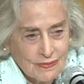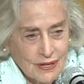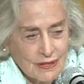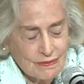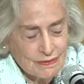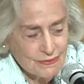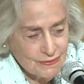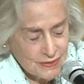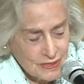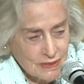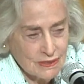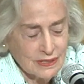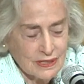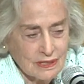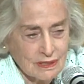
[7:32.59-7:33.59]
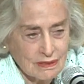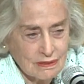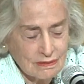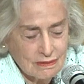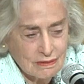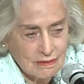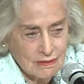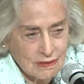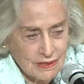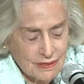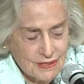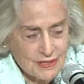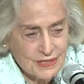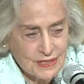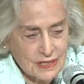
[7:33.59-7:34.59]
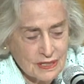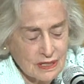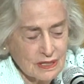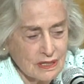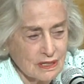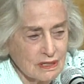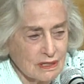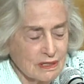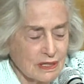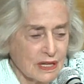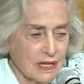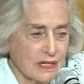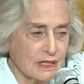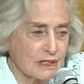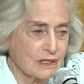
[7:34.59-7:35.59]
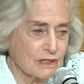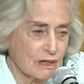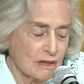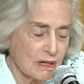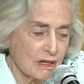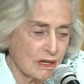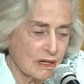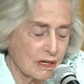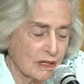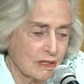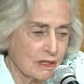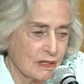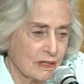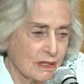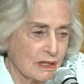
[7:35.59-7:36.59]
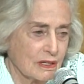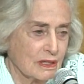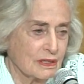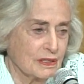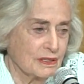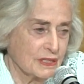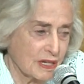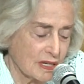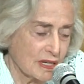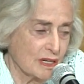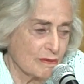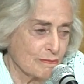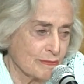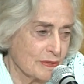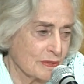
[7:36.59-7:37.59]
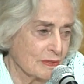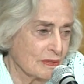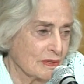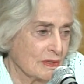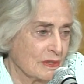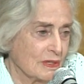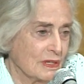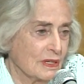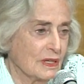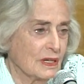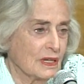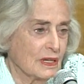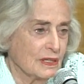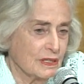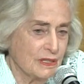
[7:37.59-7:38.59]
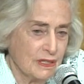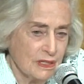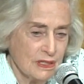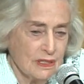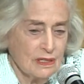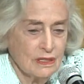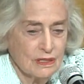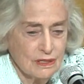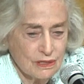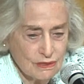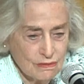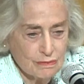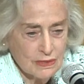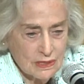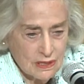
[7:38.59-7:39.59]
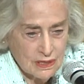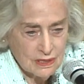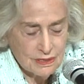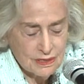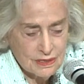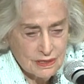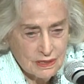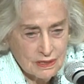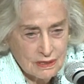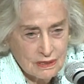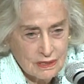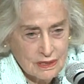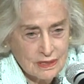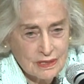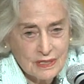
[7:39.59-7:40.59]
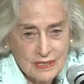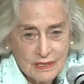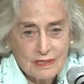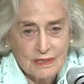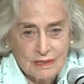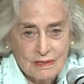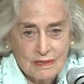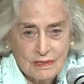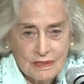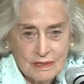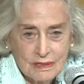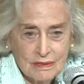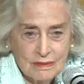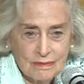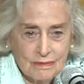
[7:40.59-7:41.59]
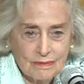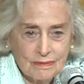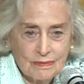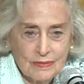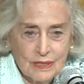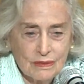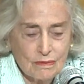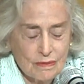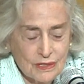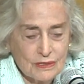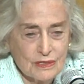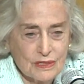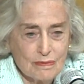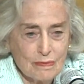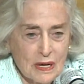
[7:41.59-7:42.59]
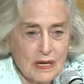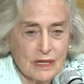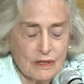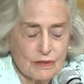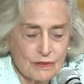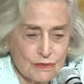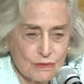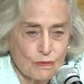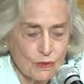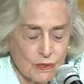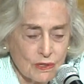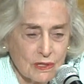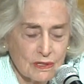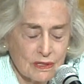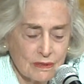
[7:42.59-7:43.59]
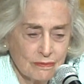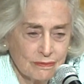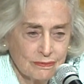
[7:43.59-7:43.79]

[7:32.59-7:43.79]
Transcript: and feeling and seeing that dark, damp, dehumanizing conditions in which the miners worked.